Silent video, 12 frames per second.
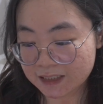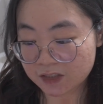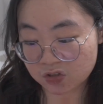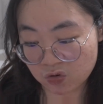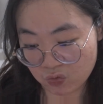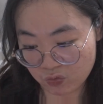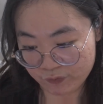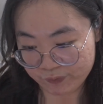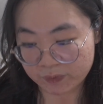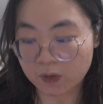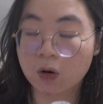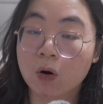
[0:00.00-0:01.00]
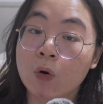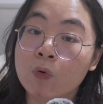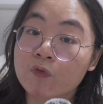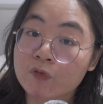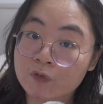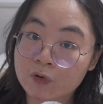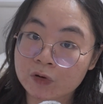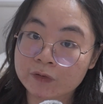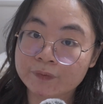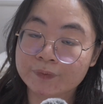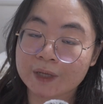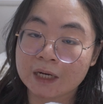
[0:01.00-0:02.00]
So,
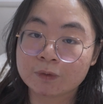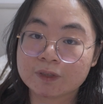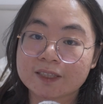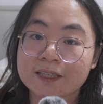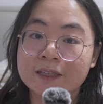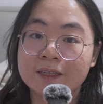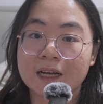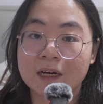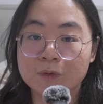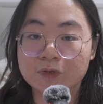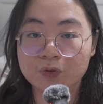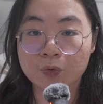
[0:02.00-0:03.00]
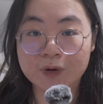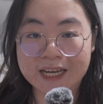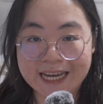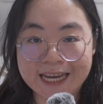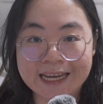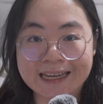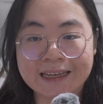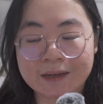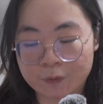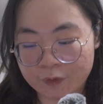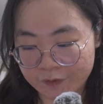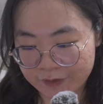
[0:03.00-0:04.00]
overall, I would say that I was okay
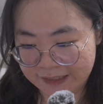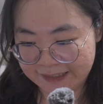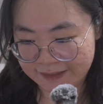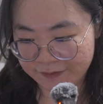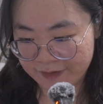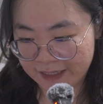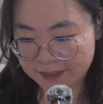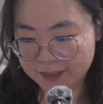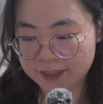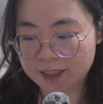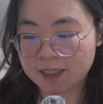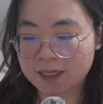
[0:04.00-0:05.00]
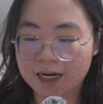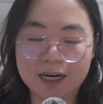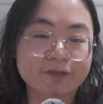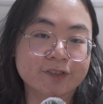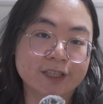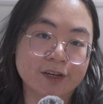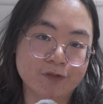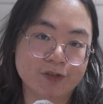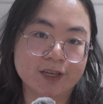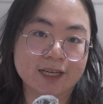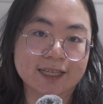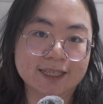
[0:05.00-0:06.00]
with this event after
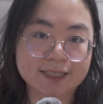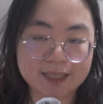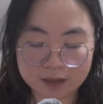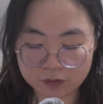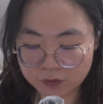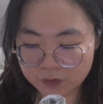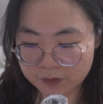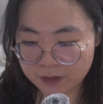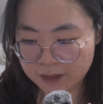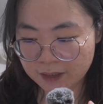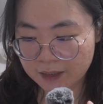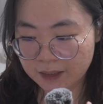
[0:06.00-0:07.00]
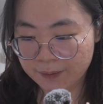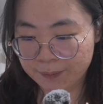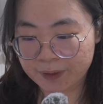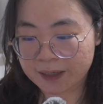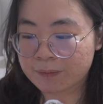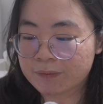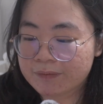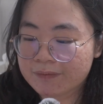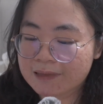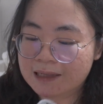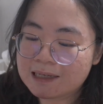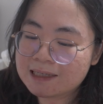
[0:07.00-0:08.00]
everything has settled, but I'm
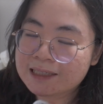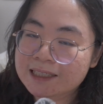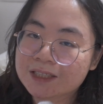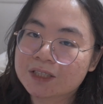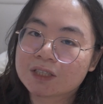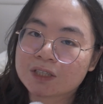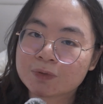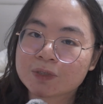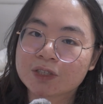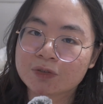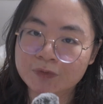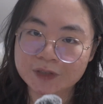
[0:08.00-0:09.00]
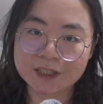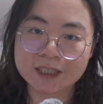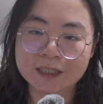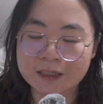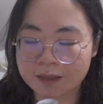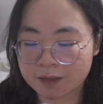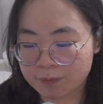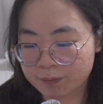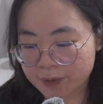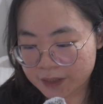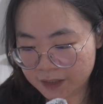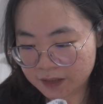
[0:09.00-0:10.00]
likely not going to return
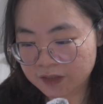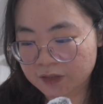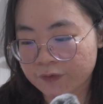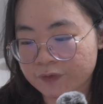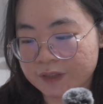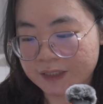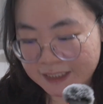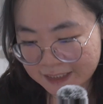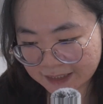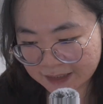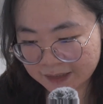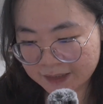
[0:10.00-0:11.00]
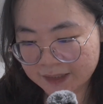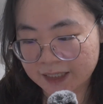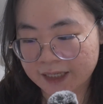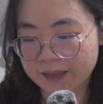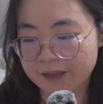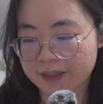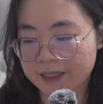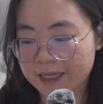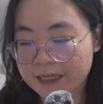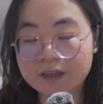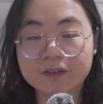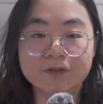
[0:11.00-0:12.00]
because of the distance and the
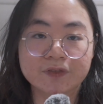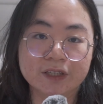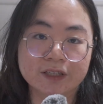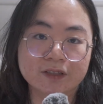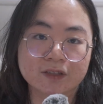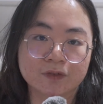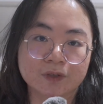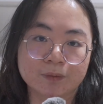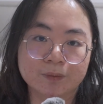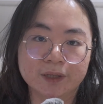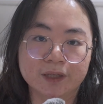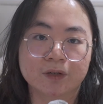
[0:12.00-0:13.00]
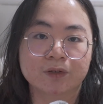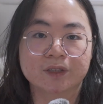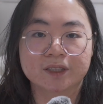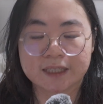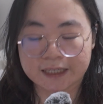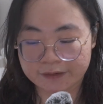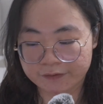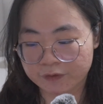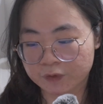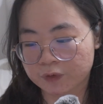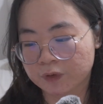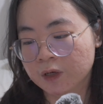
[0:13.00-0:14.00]
inconvenience of it being on the second
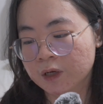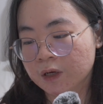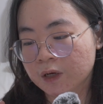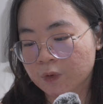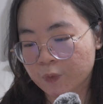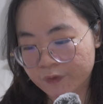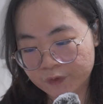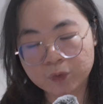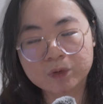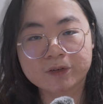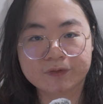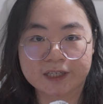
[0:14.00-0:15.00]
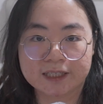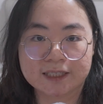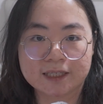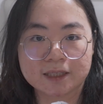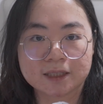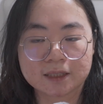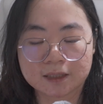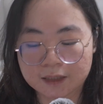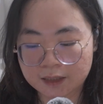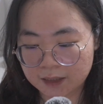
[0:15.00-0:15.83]
floor with no lift access.